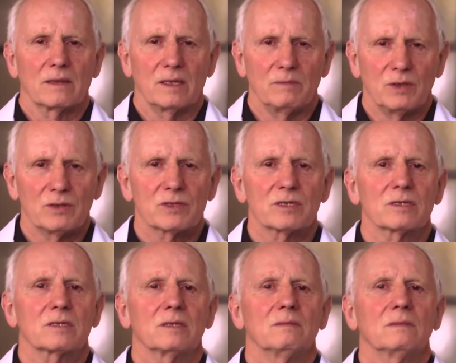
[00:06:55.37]
The immune
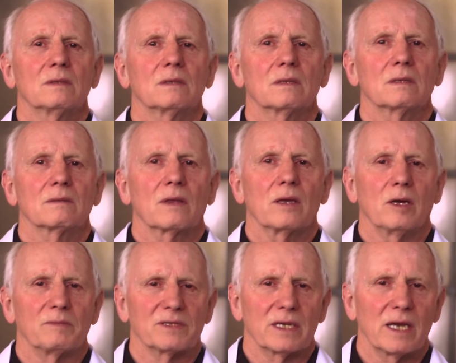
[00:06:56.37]
system
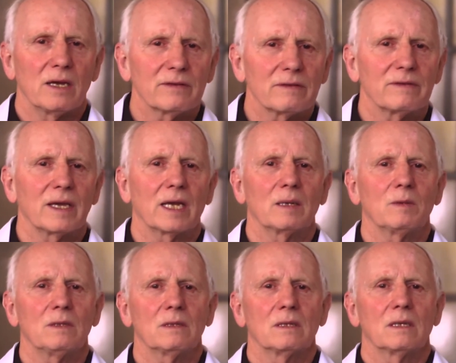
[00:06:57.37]
helps the health of the
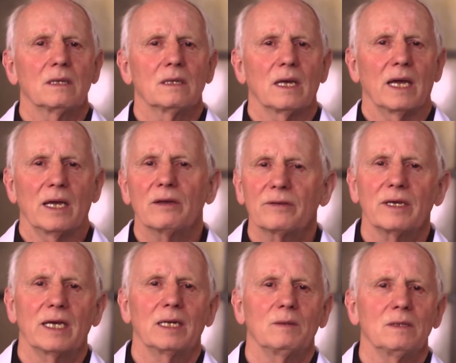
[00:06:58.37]
animal. A
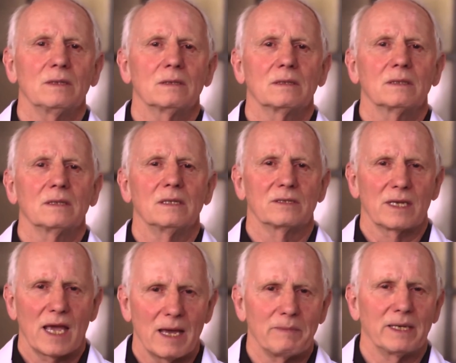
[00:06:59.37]
healthy animal is a
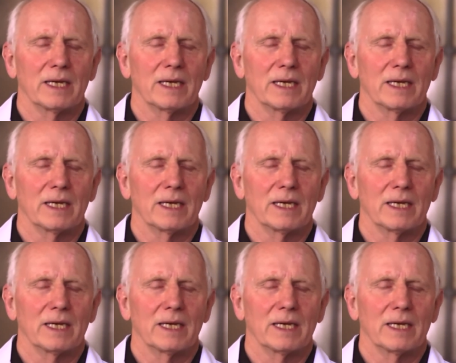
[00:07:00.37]
happy